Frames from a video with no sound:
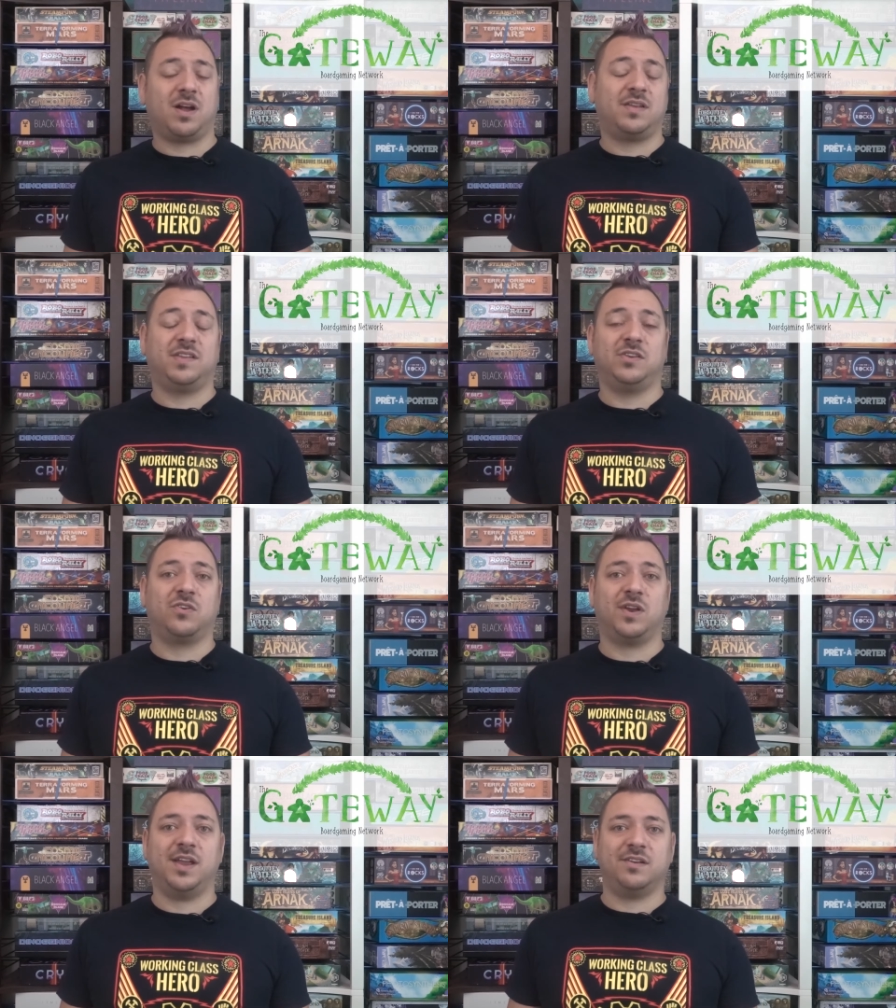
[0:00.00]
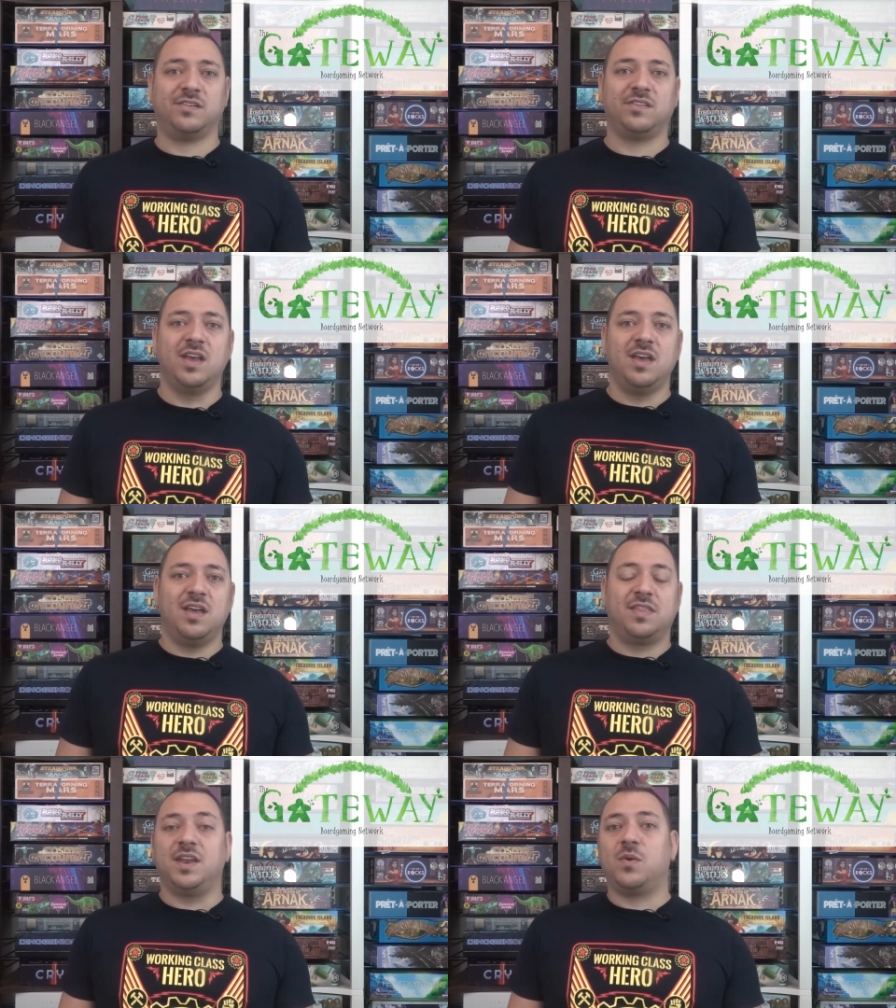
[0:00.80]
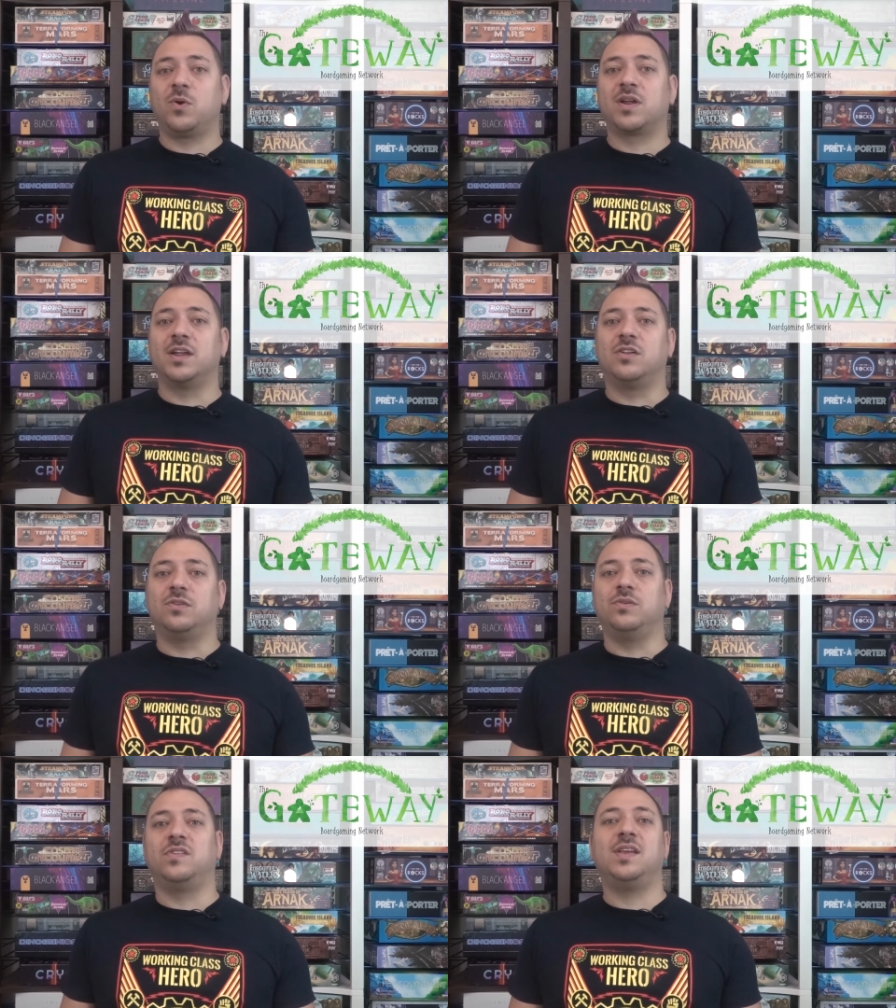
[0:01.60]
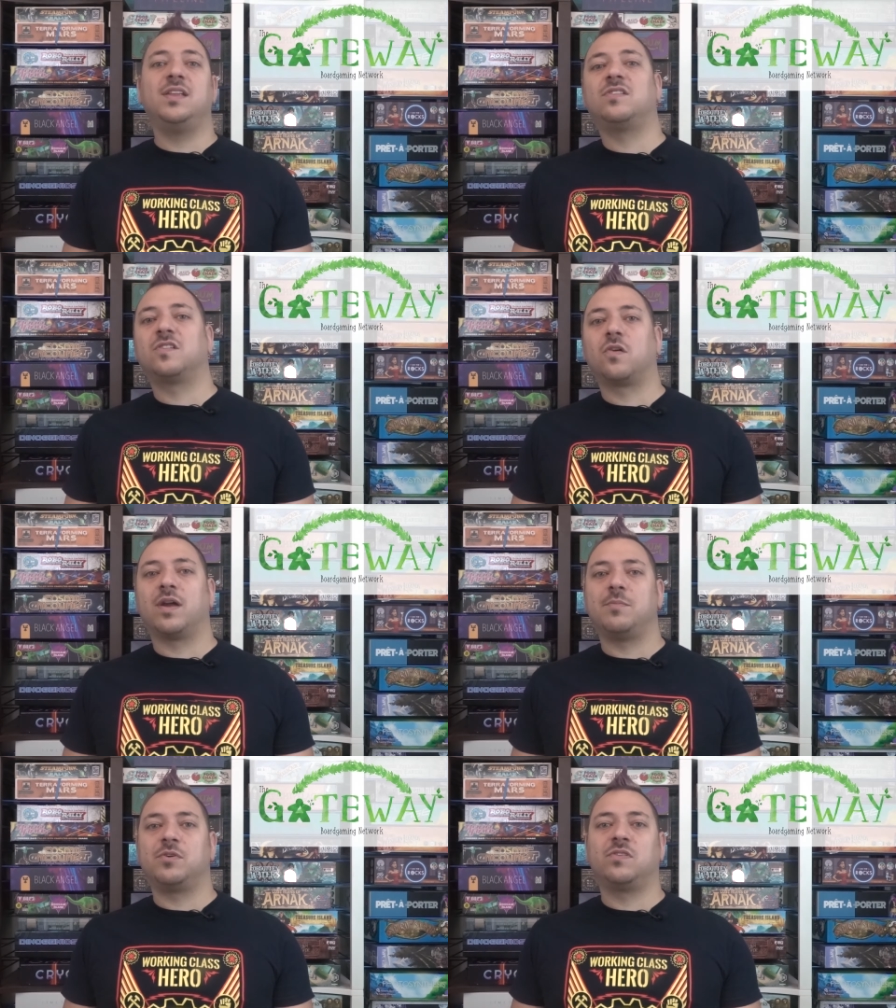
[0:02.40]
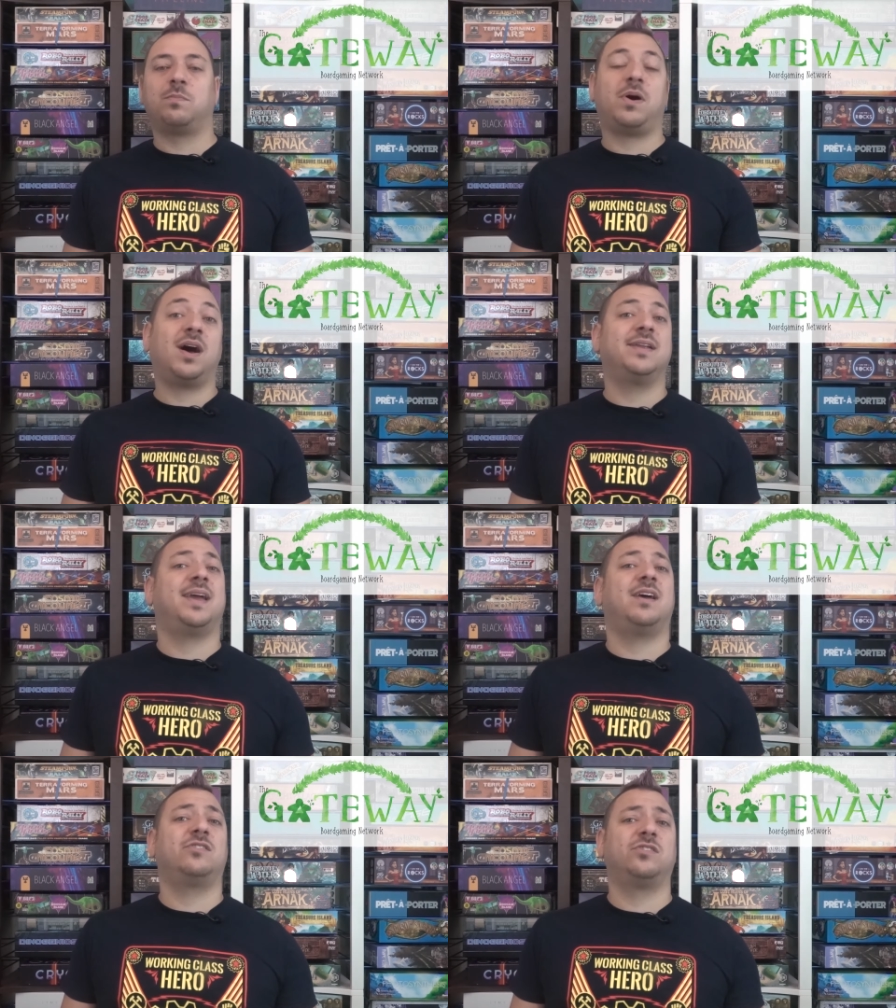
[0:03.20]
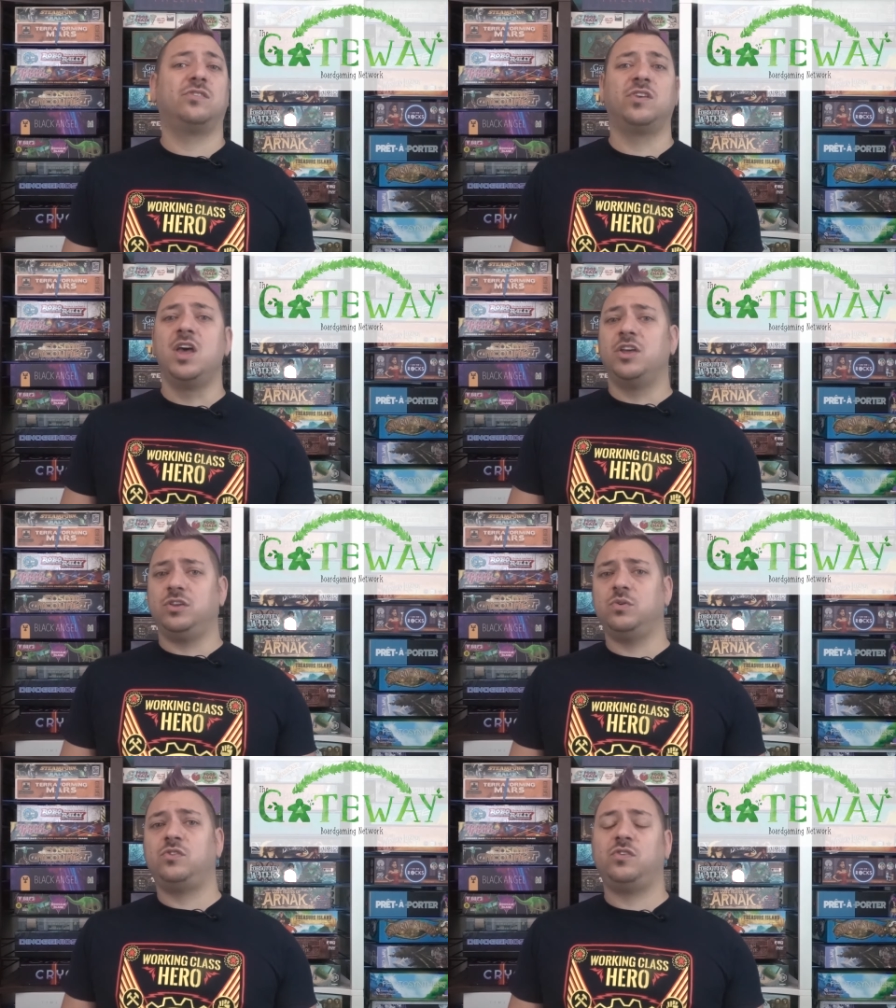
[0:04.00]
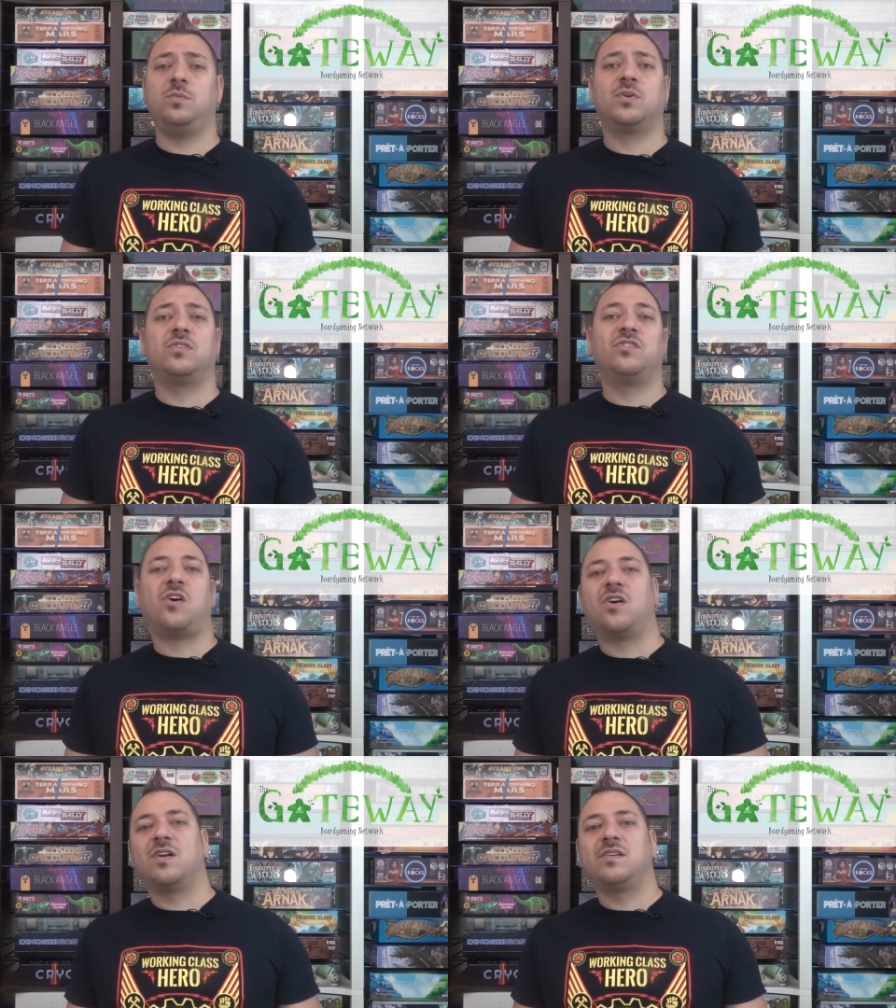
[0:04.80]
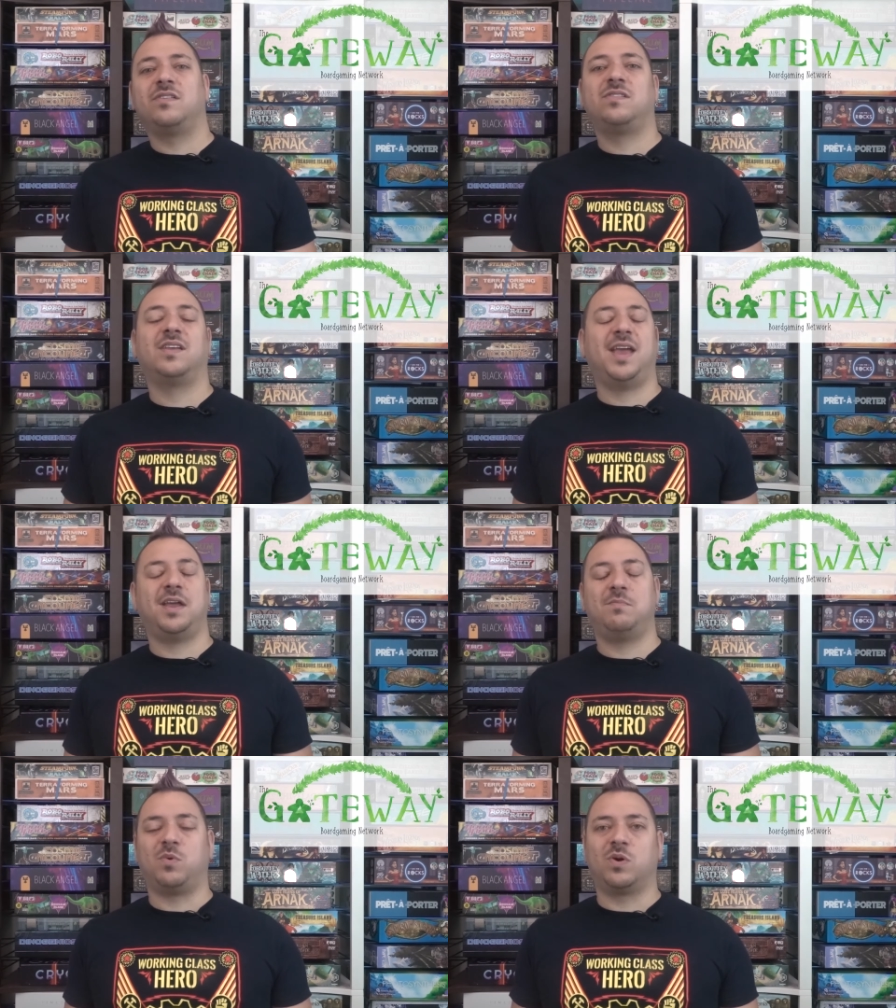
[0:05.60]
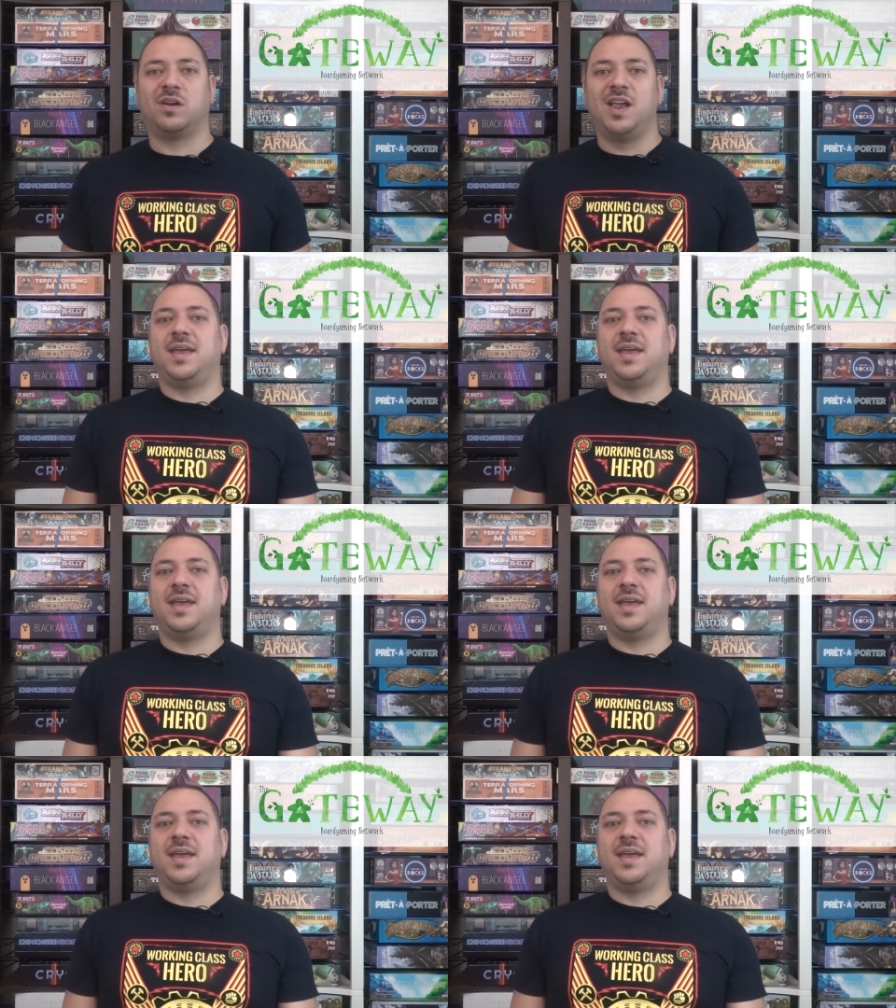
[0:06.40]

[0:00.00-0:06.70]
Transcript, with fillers: content creators. The network includes Instagrammers, podcasters, YouTubers, artists, and more.